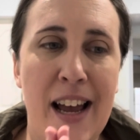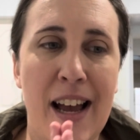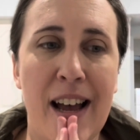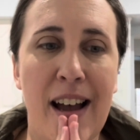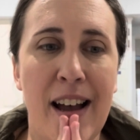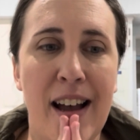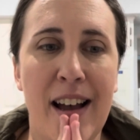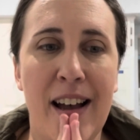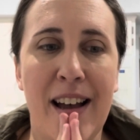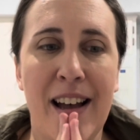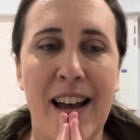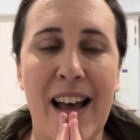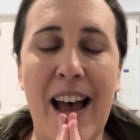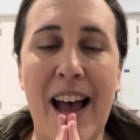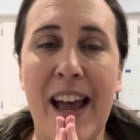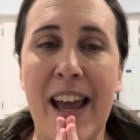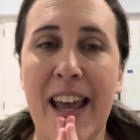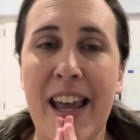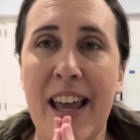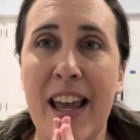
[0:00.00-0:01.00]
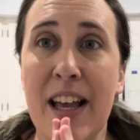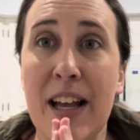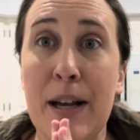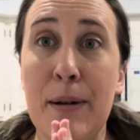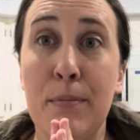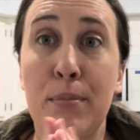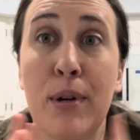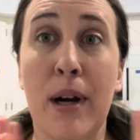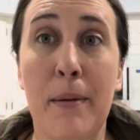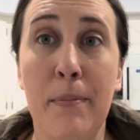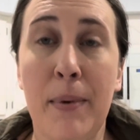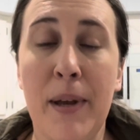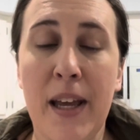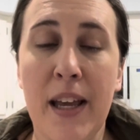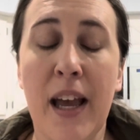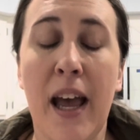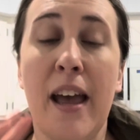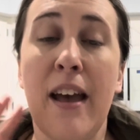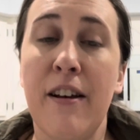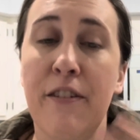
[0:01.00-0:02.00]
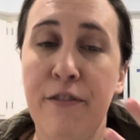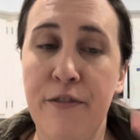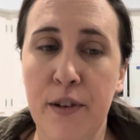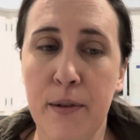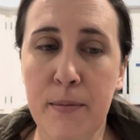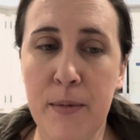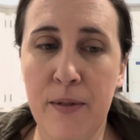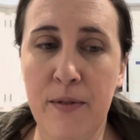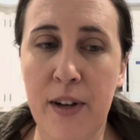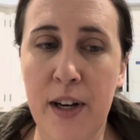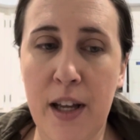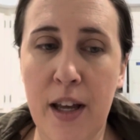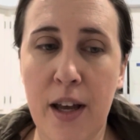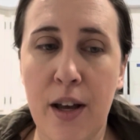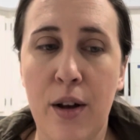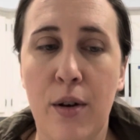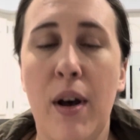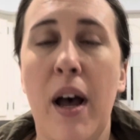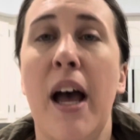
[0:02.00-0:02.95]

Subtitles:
I am prepping. I have filmed a video.